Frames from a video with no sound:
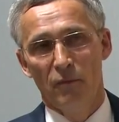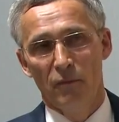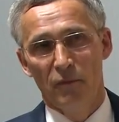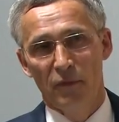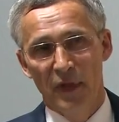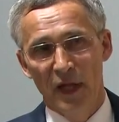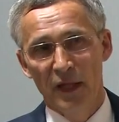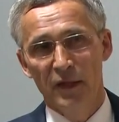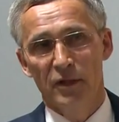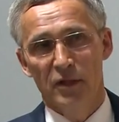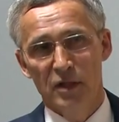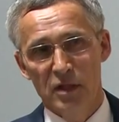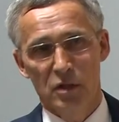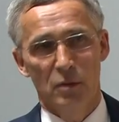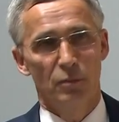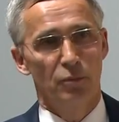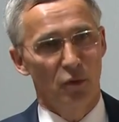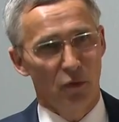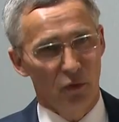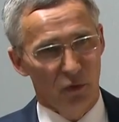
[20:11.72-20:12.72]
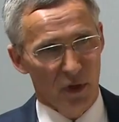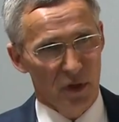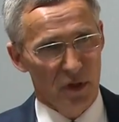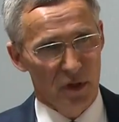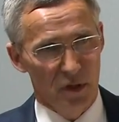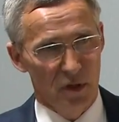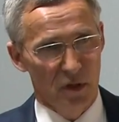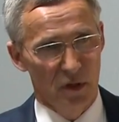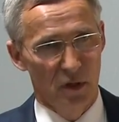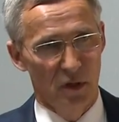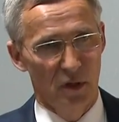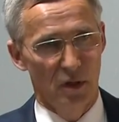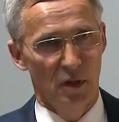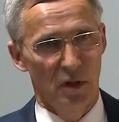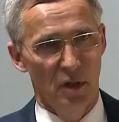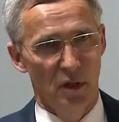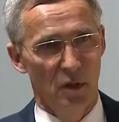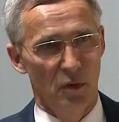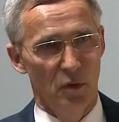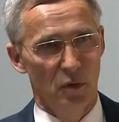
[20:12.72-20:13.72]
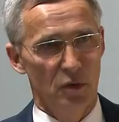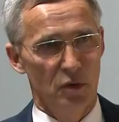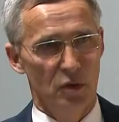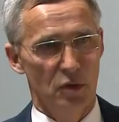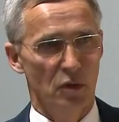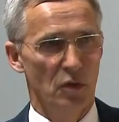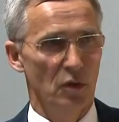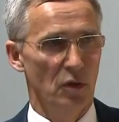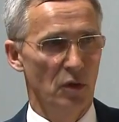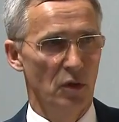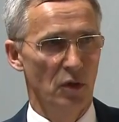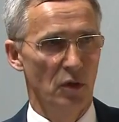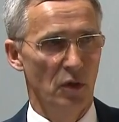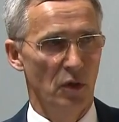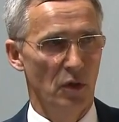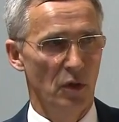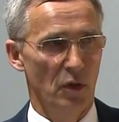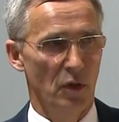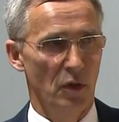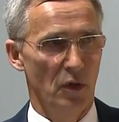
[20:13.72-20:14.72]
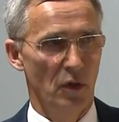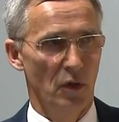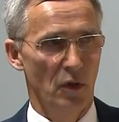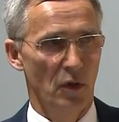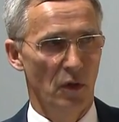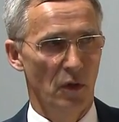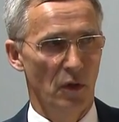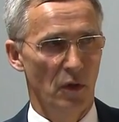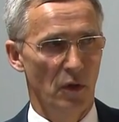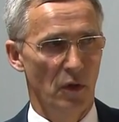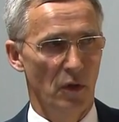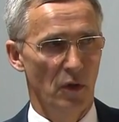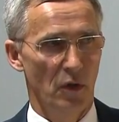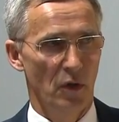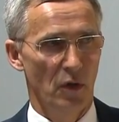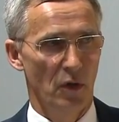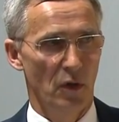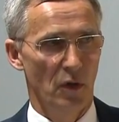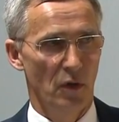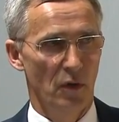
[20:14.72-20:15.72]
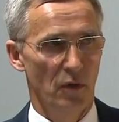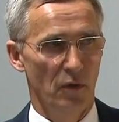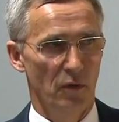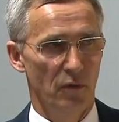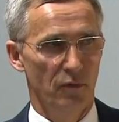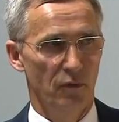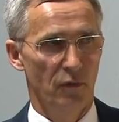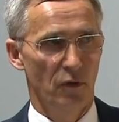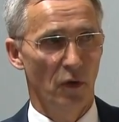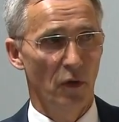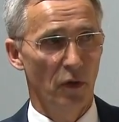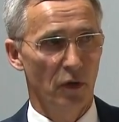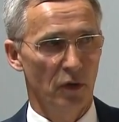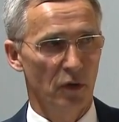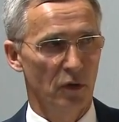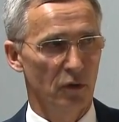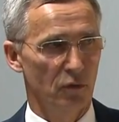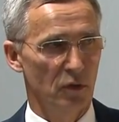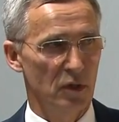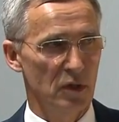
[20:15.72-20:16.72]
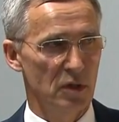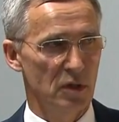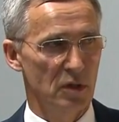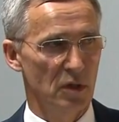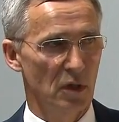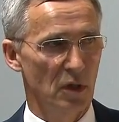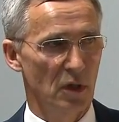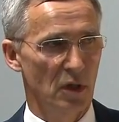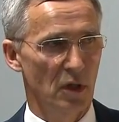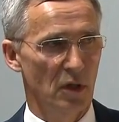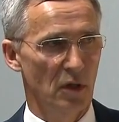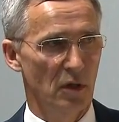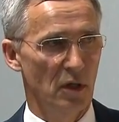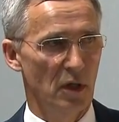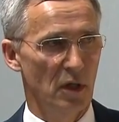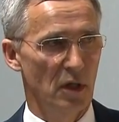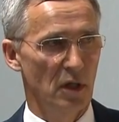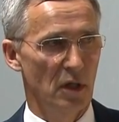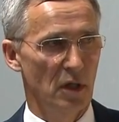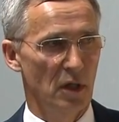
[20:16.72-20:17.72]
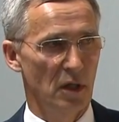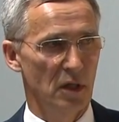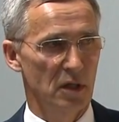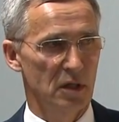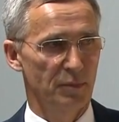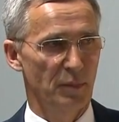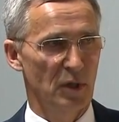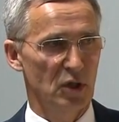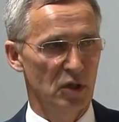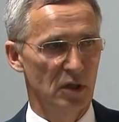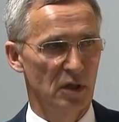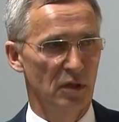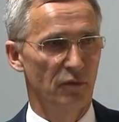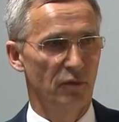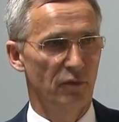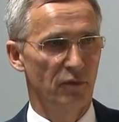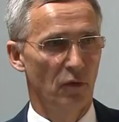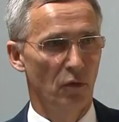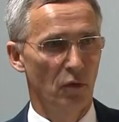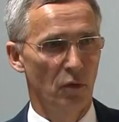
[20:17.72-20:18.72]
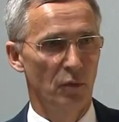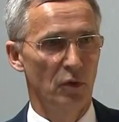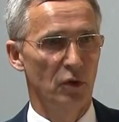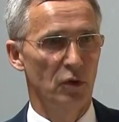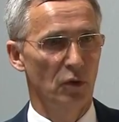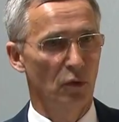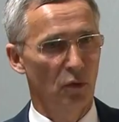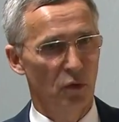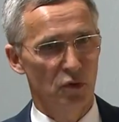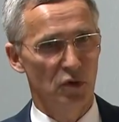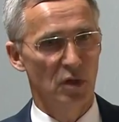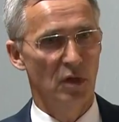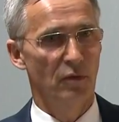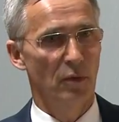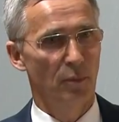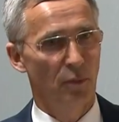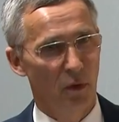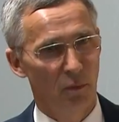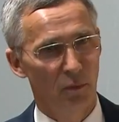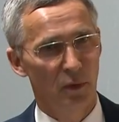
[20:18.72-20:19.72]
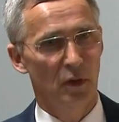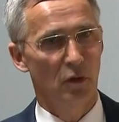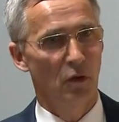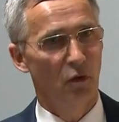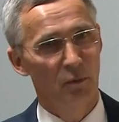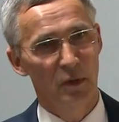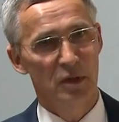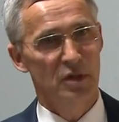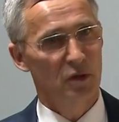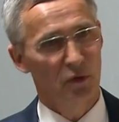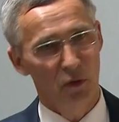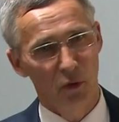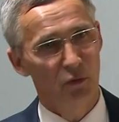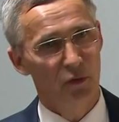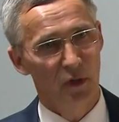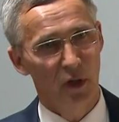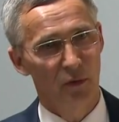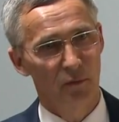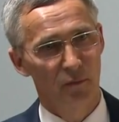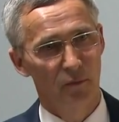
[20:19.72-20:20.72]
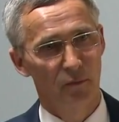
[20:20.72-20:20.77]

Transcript: Then there is some progress also for other countries, especially the former Yugoslav Republic of Macedonia,